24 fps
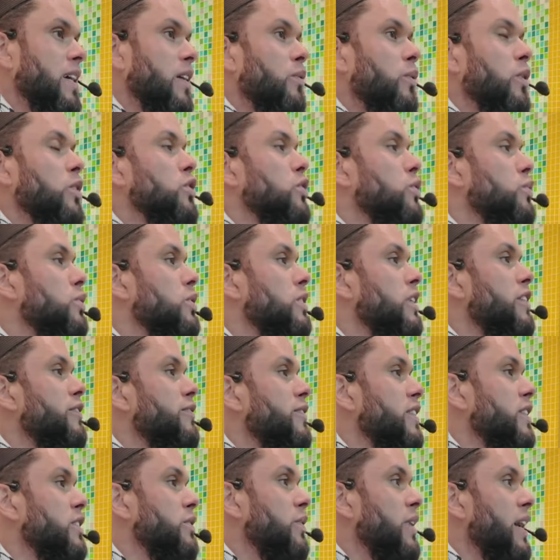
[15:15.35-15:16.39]
What you would
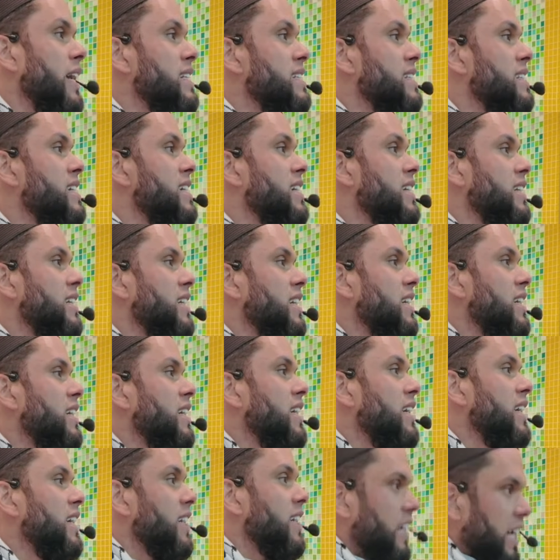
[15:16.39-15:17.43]
refer to as the
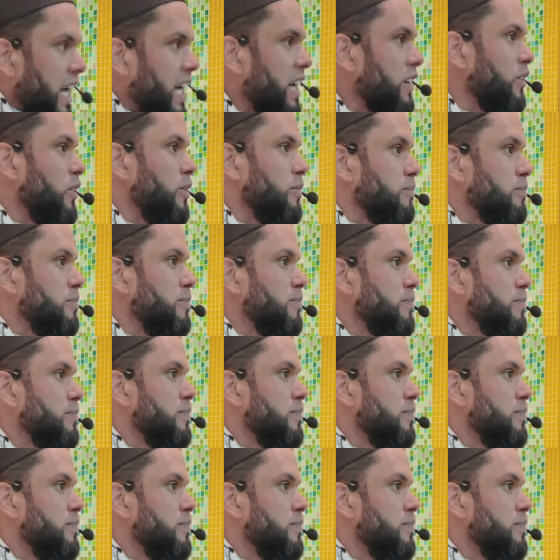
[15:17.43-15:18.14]
Haram.